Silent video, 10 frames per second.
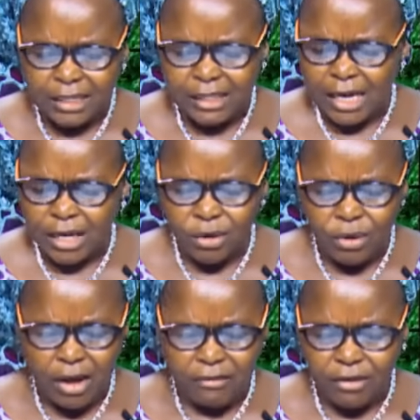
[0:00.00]
Thank
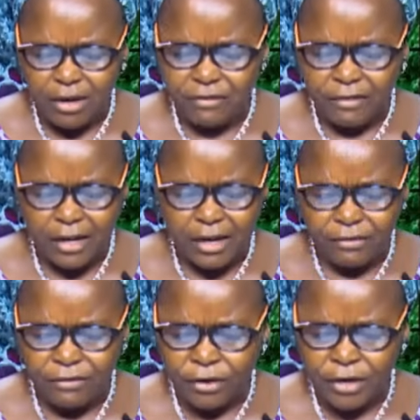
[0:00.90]
you, Heavenly
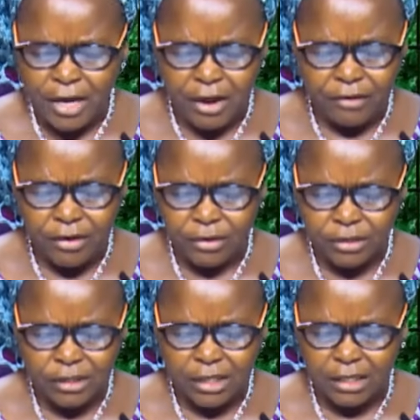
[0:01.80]
Father, for hearing
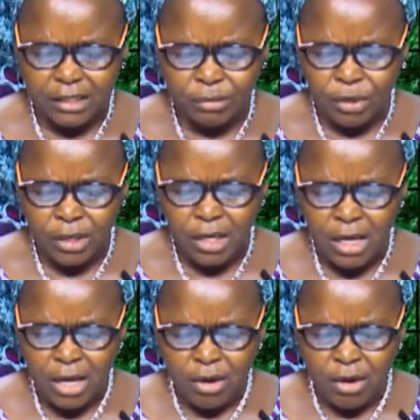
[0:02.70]
us this morning.